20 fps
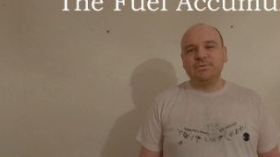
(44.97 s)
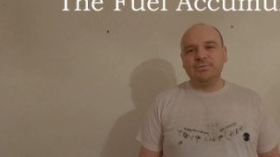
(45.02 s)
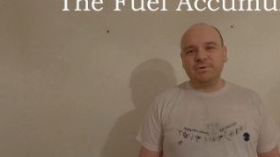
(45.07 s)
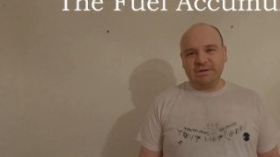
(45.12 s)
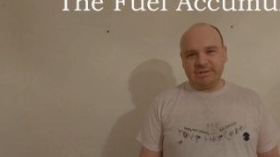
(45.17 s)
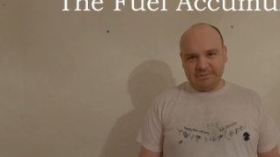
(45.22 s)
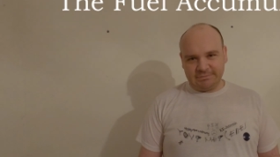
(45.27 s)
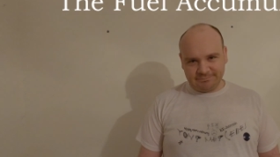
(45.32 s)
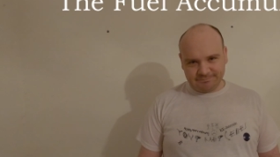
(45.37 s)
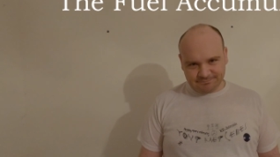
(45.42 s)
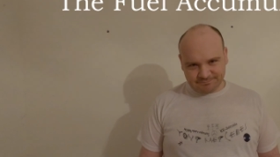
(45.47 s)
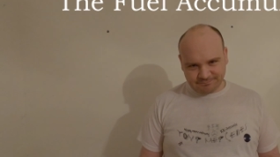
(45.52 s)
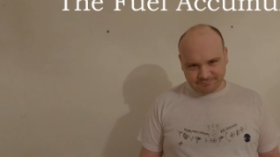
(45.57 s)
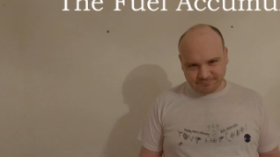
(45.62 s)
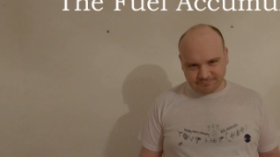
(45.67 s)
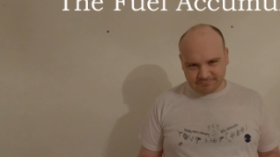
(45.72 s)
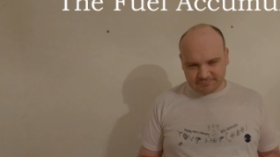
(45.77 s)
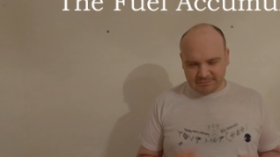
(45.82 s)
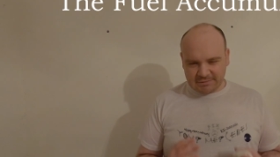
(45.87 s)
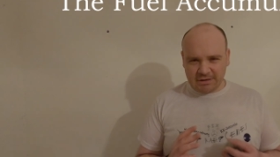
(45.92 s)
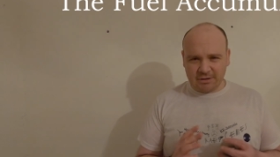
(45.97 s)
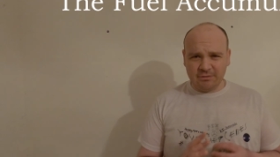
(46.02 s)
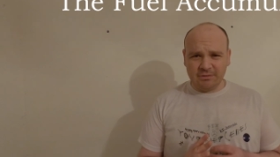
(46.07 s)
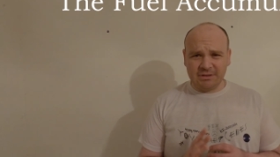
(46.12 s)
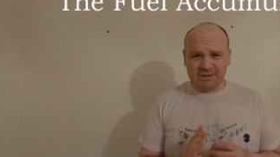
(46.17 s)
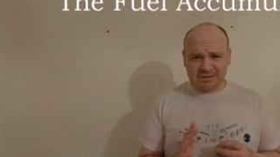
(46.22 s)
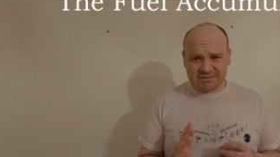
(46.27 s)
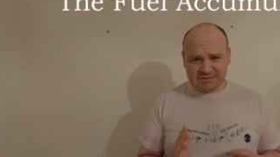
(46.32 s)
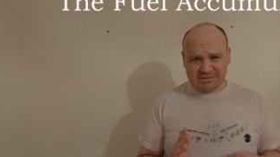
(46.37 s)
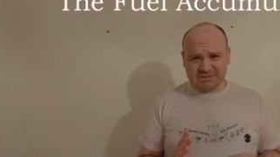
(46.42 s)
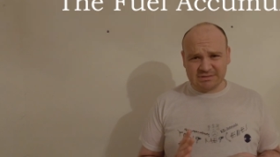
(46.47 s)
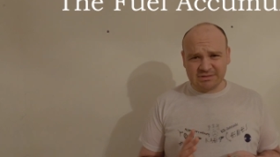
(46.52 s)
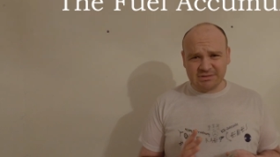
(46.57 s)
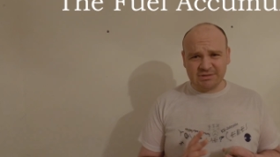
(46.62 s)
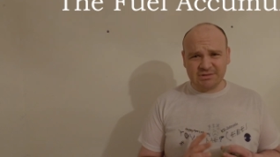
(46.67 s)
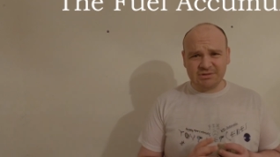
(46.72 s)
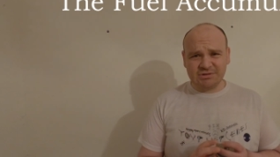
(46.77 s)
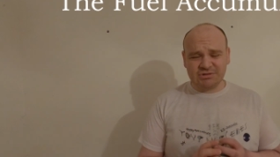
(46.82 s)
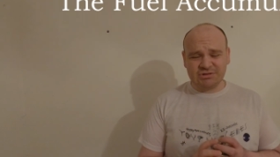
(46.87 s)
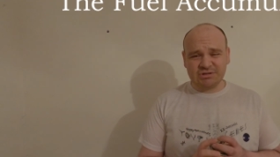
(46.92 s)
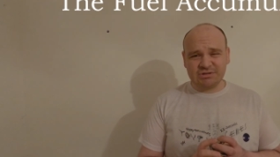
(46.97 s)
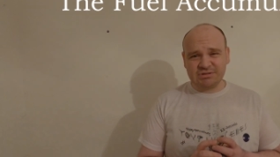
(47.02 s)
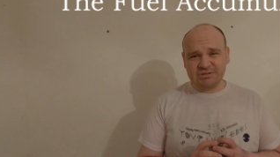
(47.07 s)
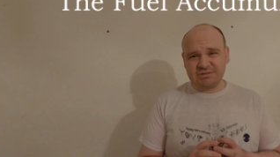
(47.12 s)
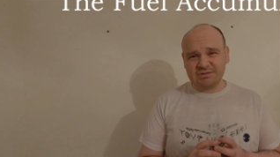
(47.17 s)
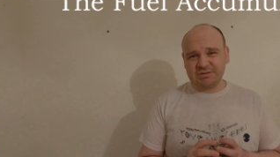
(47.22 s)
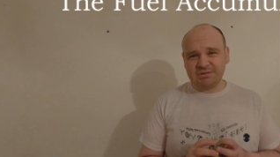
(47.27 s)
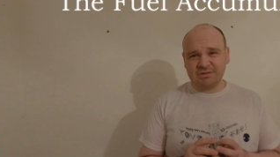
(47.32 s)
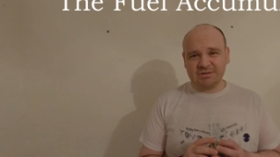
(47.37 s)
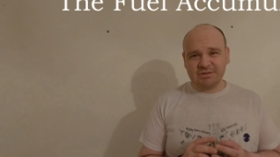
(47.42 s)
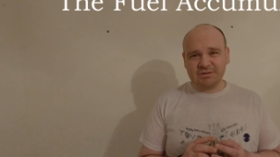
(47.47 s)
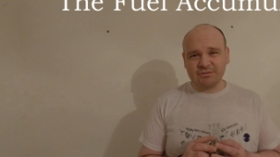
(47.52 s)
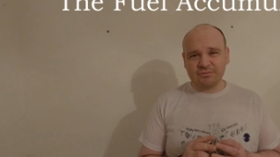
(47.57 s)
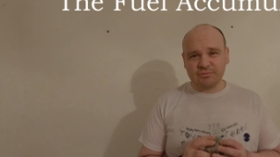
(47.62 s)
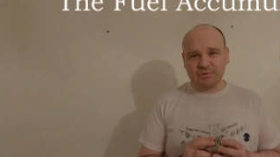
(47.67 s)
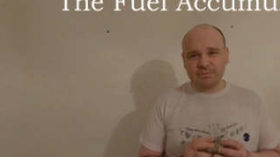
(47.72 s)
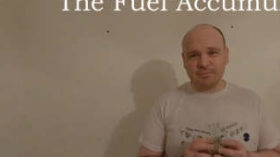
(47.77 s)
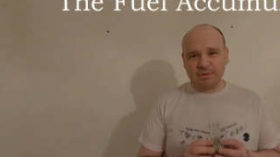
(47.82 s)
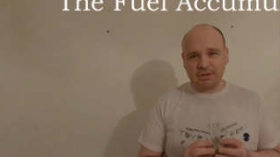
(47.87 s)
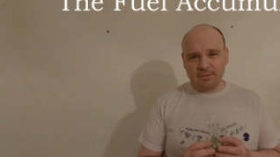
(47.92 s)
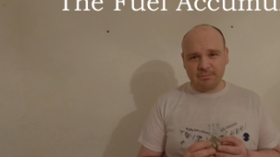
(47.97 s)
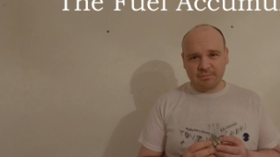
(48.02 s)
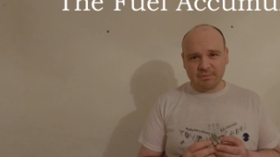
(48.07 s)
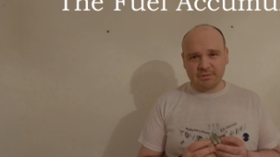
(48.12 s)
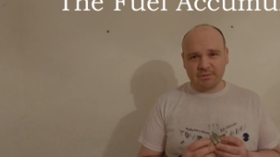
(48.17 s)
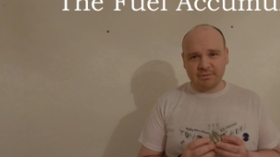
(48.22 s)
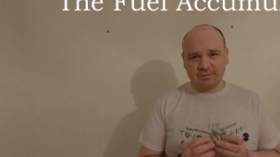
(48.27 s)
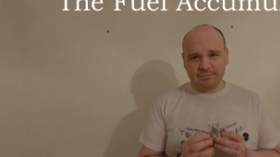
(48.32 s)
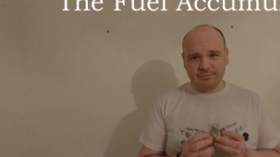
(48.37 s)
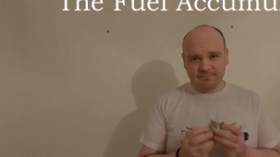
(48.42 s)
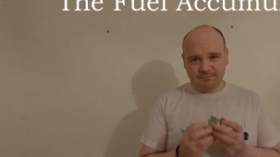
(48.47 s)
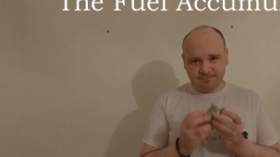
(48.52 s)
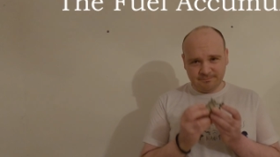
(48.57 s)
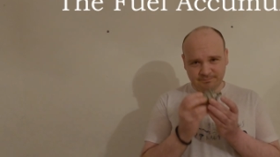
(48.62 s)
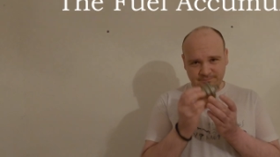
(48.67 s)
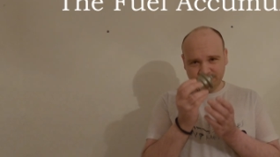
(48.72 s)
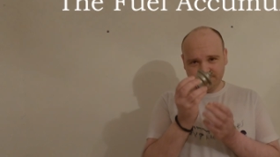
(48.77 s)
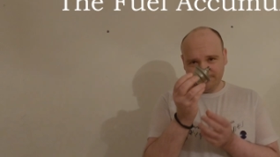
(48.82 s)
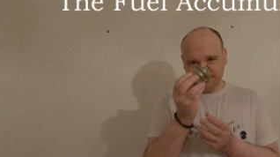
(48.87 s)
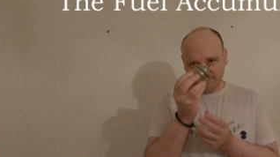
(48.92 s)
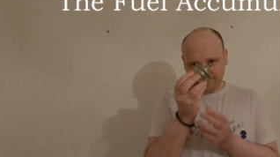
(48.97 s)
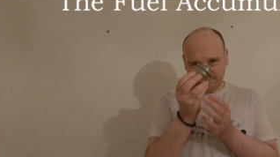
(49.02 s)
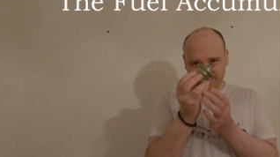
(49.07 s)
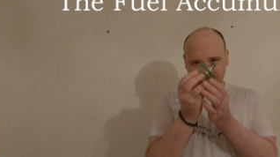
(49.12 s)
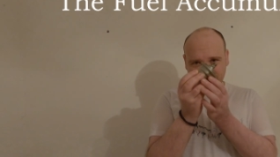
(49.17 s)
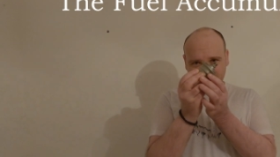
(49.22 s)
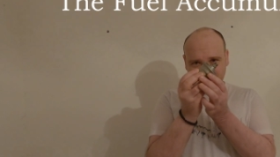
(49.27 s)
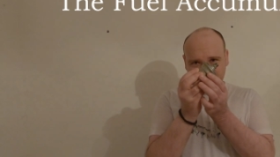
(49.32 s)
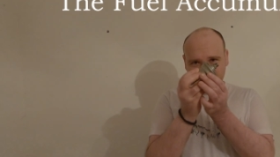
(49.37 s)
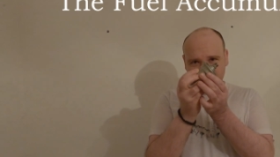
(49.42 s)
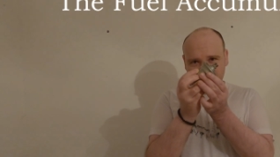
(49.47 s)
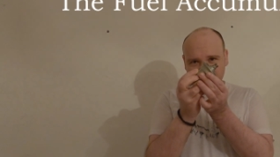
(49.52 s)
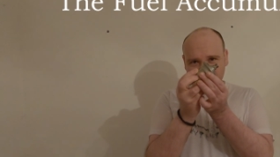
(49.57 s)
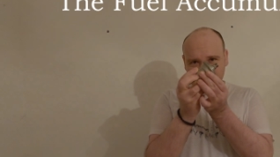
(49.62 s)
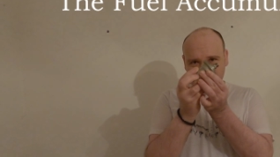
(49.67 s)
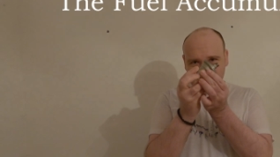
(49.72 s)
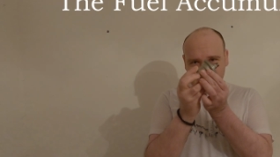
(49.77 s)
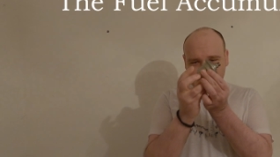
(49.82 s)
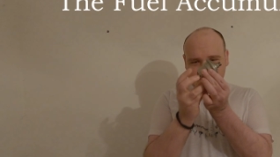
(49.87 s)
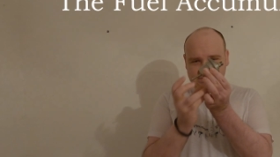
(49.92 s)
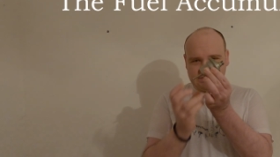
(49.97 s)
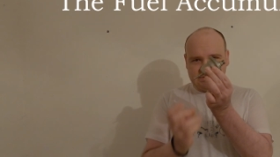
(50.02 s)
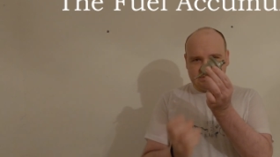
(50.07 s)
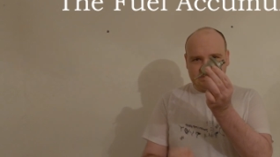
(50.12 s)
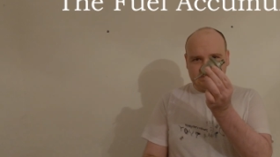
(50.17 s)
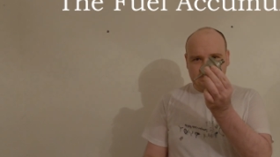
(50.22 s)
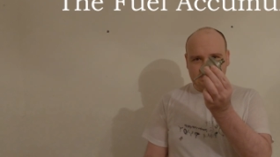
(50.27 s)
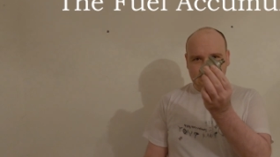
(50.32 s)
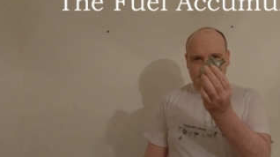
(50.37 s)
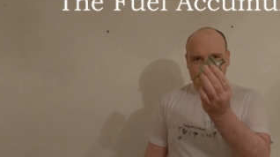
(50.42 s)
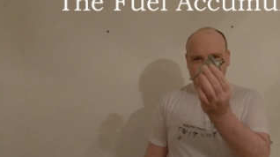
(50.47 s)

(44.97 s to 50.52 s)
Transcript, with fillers: well now let's uh, just remember this